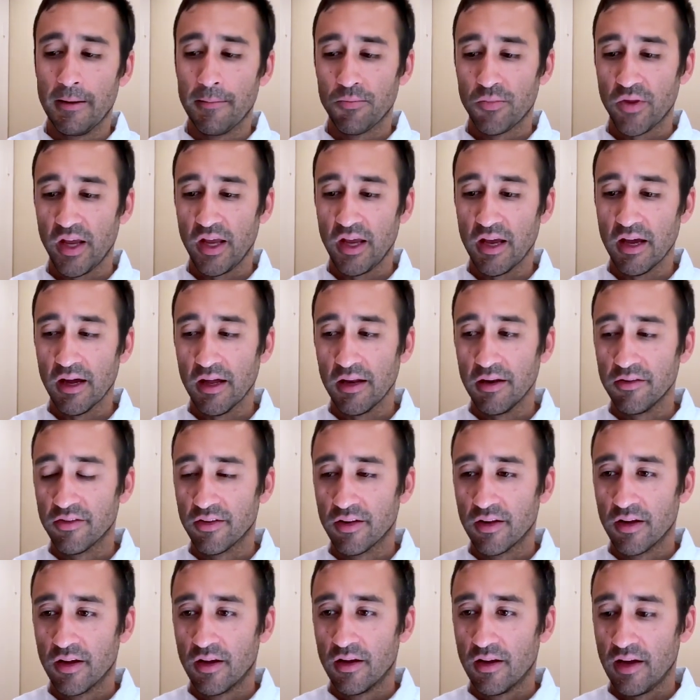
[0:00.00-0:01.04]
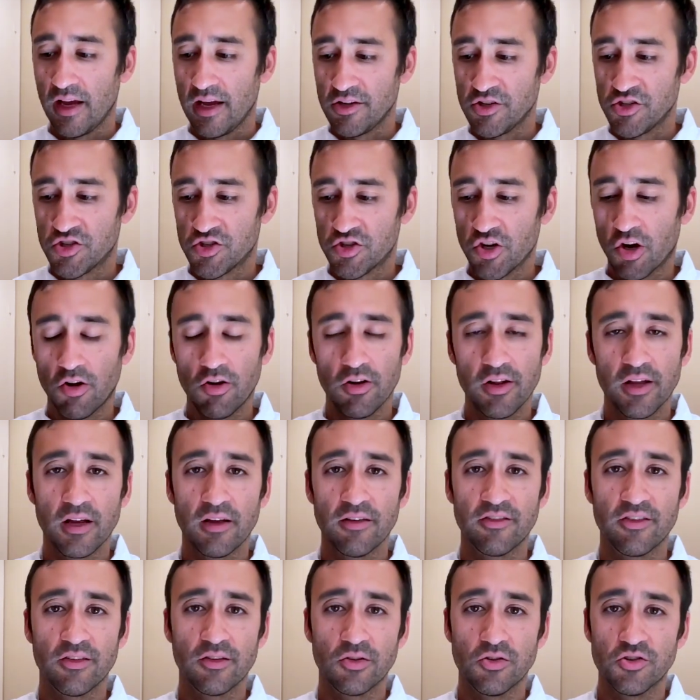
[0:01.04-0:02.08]
And installing a
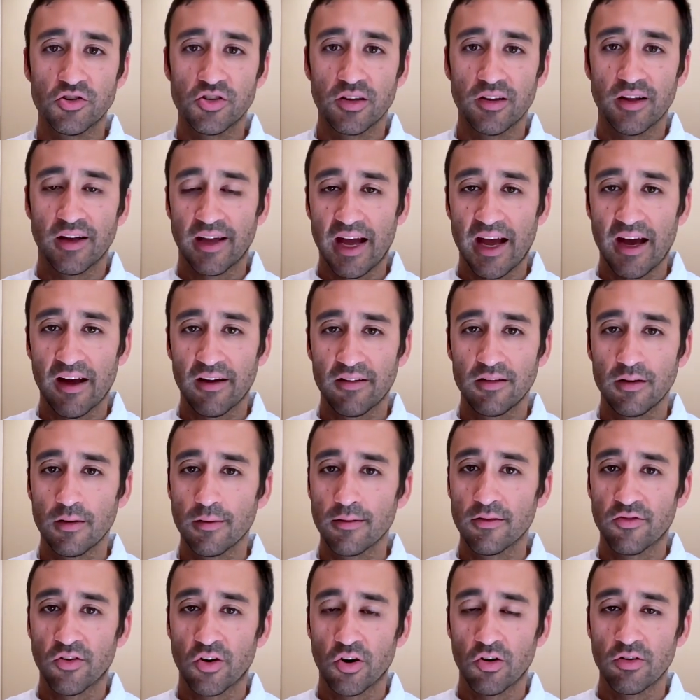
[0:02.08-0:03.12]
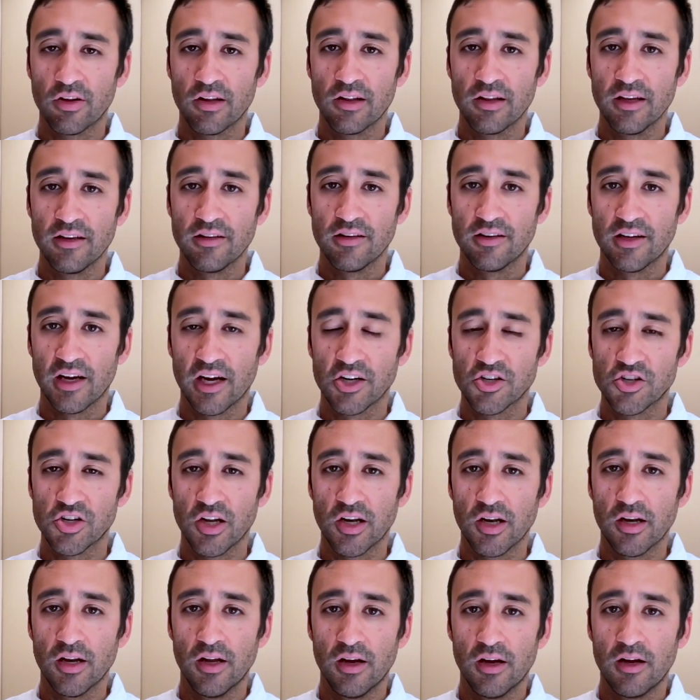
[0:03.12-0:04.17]
solution like Axiom's for early leak detection
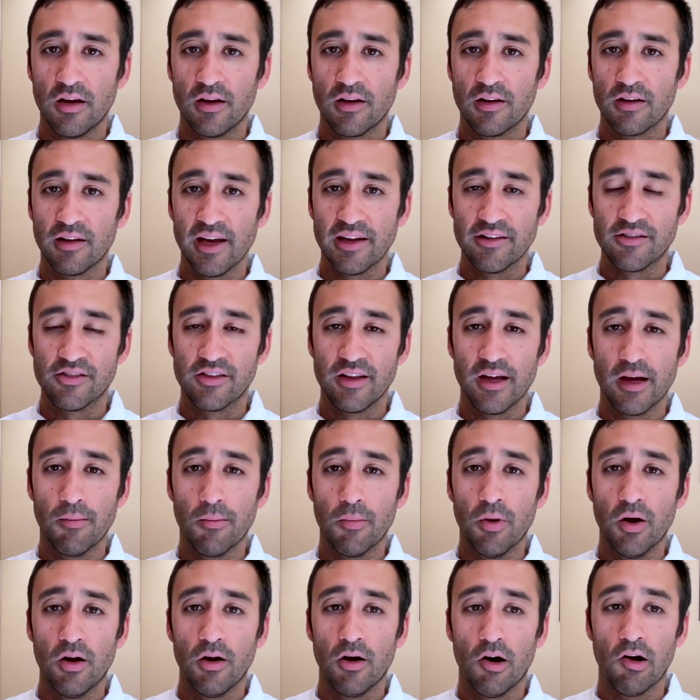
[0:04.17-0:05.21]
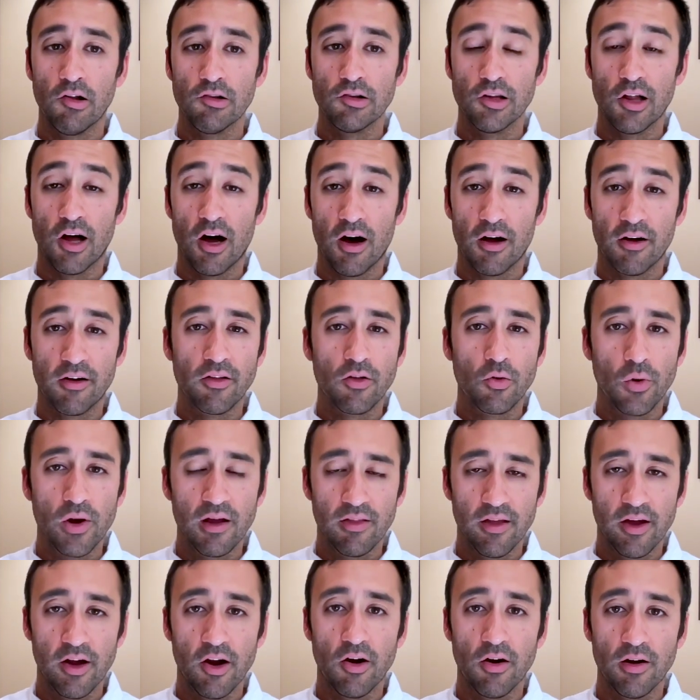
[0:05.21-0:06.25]
gets them a lot of the way
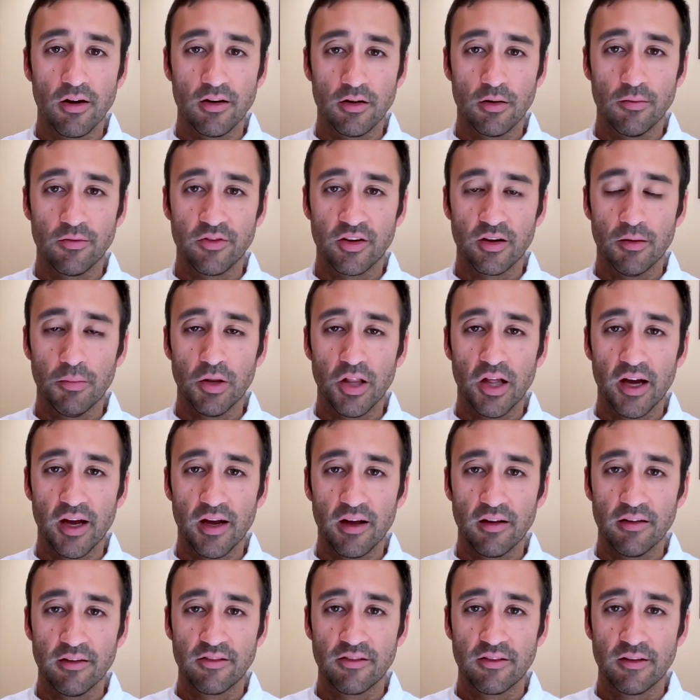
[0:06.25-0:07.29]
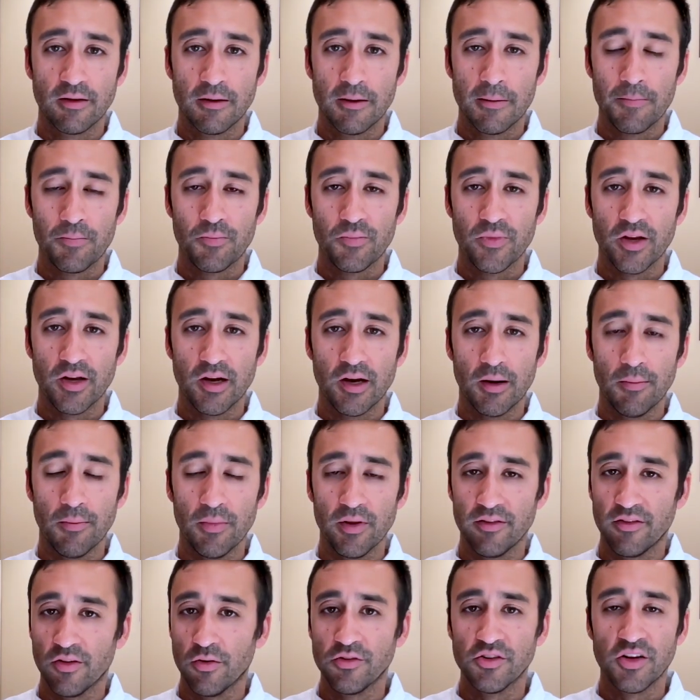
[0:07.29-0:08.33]
there in terms of compliance.
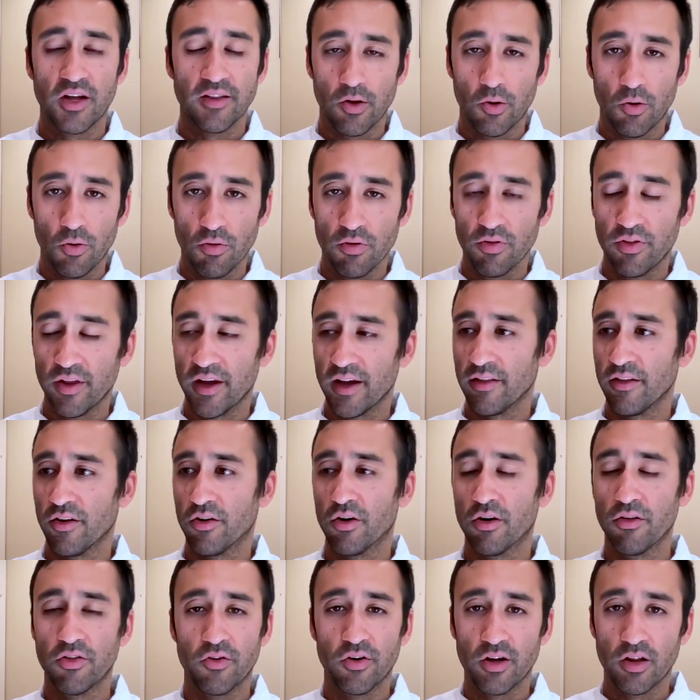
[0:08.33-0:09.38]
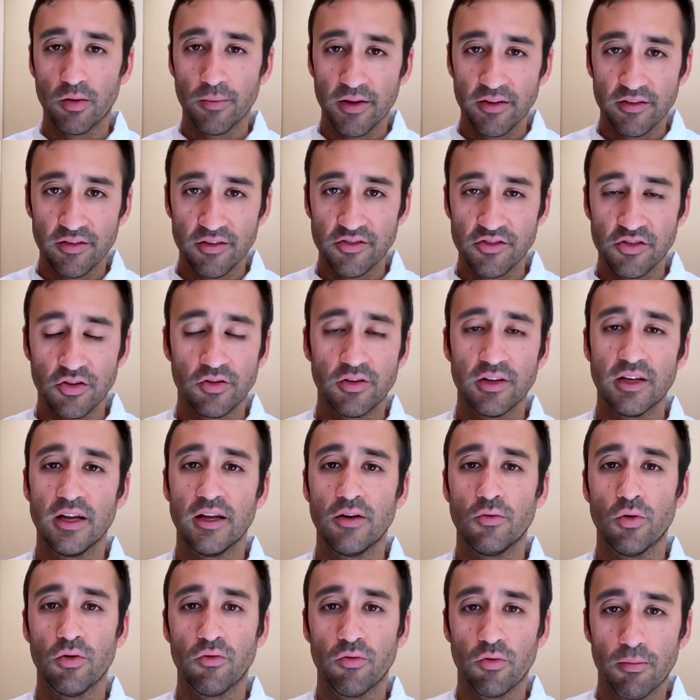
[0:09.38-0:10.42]
So it's not the whole thing. There are other elements you still need
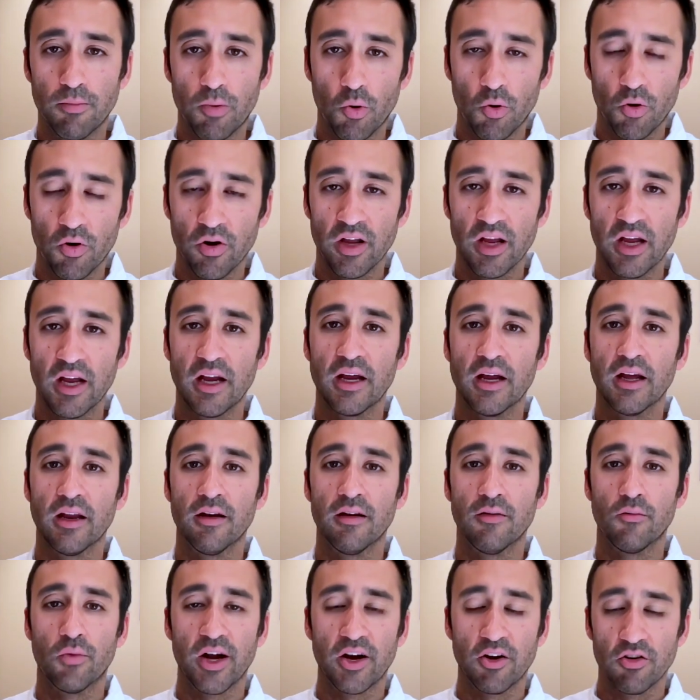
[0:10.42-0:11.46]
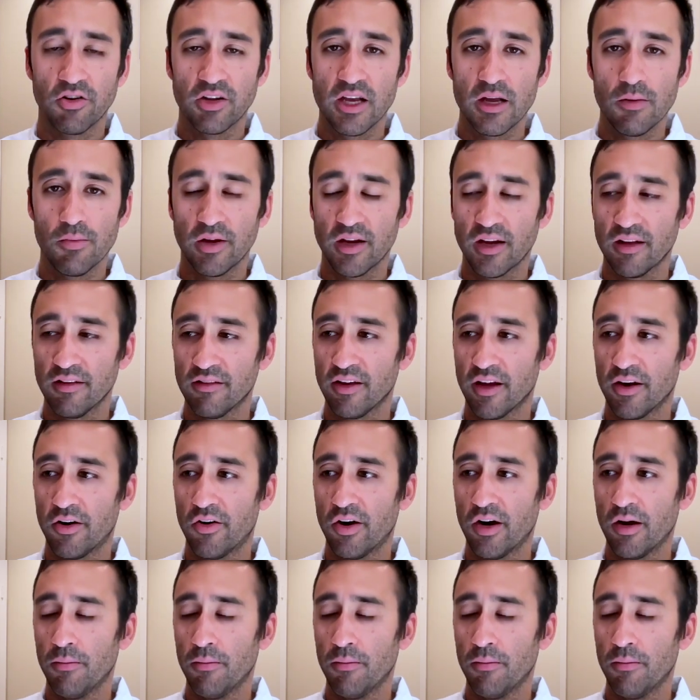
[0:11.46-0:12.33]
with reporting and record keeping, et cetera.